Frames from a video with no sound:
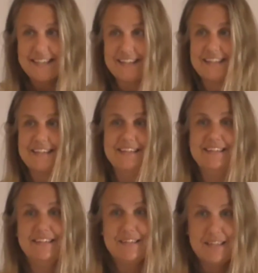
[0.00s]
Like,
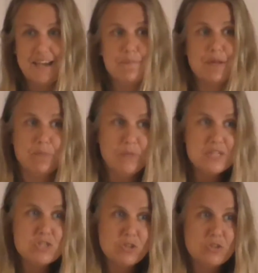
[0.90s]
yeah, maybe
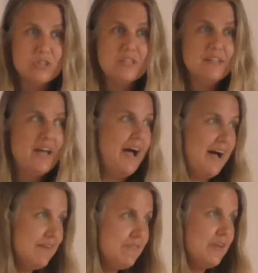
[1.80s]
we should
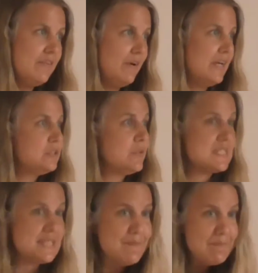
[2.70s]
have the right to
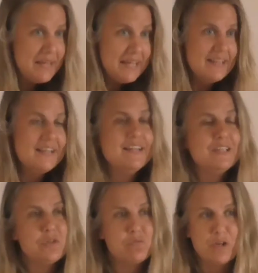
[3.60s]
assembly,
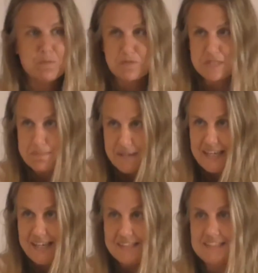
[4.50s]
freedom of
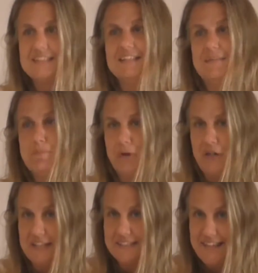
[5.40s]
speech,
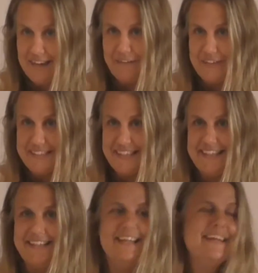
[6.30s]
bodily
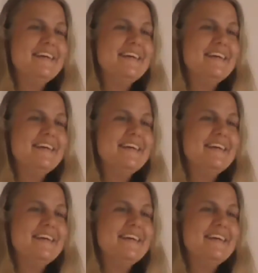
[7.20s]
integrity.